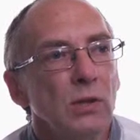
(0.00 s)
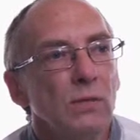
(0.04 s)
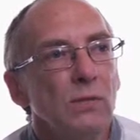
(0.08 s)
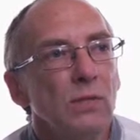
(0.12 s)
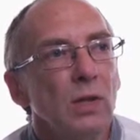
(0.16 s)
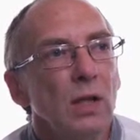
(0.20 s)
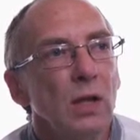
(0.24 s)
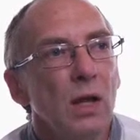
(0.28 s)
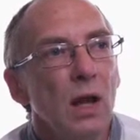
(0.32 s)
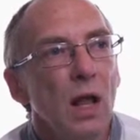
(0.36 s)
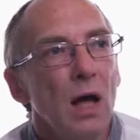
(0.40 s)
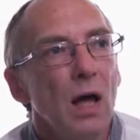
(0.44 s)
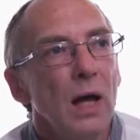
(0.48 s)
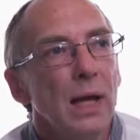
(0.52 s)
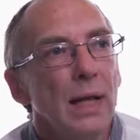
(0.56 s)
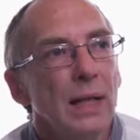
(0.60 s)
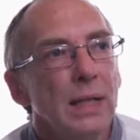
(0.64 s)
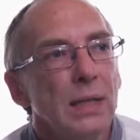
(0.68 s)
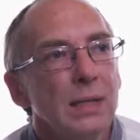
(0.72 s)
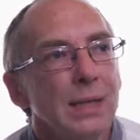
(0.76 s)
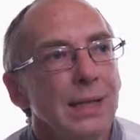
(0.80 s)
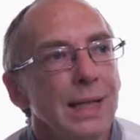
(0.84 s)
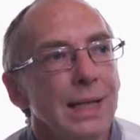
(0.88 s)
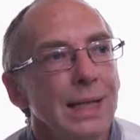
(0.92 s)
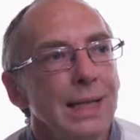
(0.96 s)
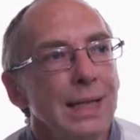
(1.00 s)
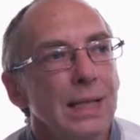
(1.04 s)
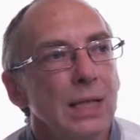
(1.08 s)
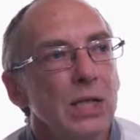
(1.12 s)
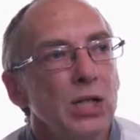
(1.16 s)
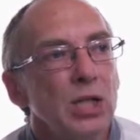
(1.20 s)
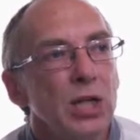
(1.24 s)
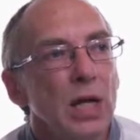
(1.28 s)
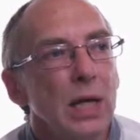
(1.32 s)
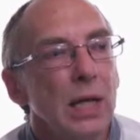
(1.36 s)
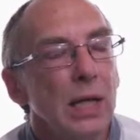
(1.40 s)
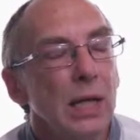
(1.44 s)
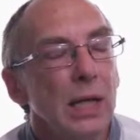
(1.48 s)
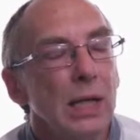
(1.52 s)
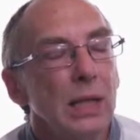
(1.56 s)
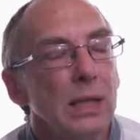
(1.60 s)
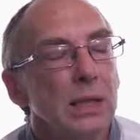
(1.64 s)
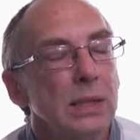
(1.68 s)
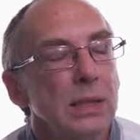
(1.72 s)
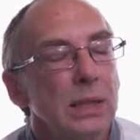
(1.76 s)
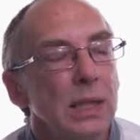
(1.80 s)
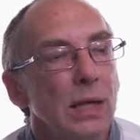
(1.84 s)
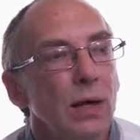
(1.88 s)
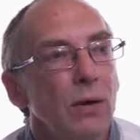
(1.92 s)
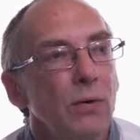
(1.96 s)
of the lines in the jacket
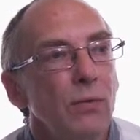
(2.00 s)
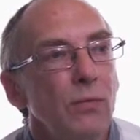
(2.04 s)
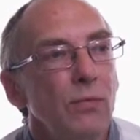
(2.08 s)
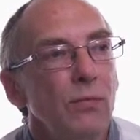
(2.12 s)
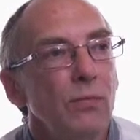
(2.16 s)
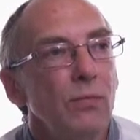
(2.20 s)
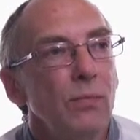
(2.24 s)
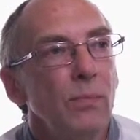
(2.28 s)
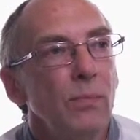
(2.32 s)
itself.